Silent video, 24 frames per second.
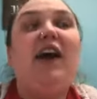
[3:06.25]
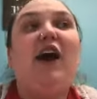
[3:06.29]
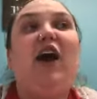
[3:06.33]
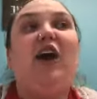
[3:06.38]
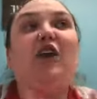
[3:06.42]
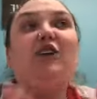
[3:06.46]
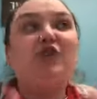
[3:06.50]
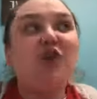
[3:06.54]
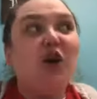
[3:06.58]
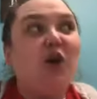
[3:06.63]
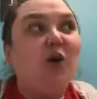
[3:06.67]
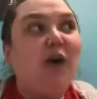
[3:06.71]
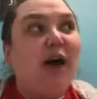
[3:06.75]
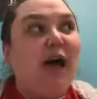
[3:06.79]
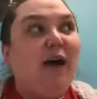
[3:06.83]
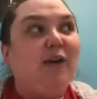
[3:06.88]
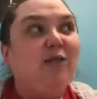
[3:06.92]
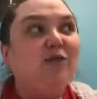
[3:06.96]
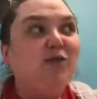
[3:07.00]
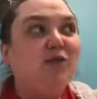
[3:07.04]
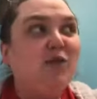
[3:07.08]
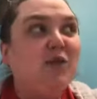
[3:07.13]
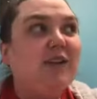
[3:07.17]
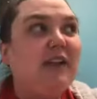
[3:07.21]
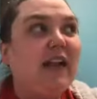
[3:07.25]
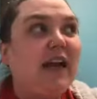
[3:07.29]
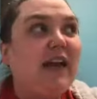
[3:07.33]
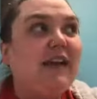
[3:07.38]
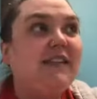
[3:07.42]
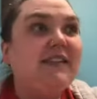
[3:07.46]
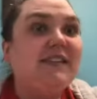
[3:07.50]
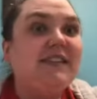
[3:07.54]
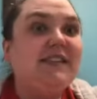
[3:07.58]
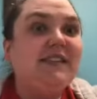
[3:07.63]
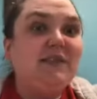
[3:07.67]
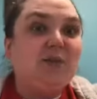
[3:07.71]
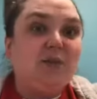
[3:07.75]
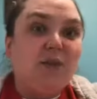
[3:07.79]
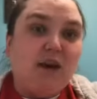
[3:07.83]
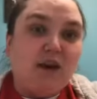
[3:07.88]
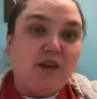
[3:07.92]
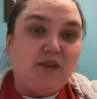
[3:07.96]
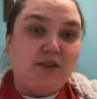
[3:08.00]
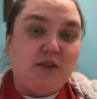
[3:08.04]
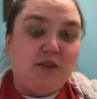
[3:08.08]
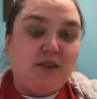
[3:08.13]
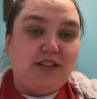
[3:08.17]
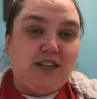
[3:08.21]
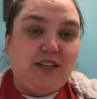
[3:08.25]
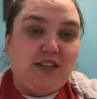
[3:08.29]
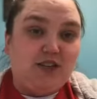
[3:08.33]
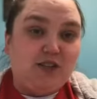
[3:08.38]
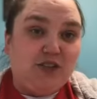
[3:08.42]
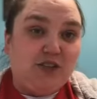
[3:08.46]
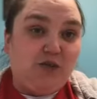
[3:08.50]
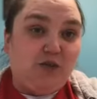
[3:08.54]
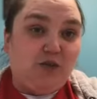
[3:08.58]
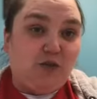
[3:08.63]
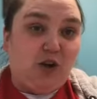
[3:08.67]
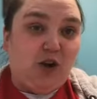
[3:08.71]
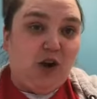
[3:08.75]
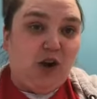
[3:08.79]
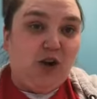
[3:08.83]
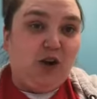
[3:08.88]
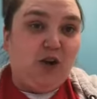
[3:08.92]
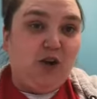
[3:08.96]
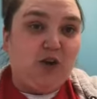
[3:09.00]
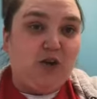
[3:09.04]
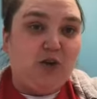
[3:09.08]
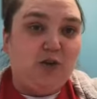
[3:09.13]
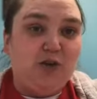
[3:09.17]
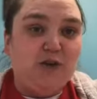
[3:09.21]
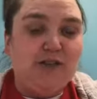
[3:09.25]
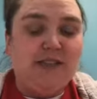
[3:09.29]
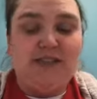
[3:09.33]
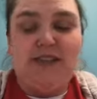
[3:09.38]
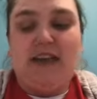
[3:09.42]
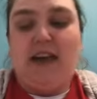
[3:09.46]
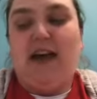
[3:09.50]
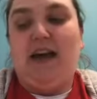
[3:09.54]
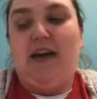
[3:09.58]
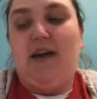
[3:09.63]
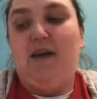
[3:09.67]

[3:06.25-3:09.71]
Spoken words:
adult outdoor classes, and we also teach it for our girls.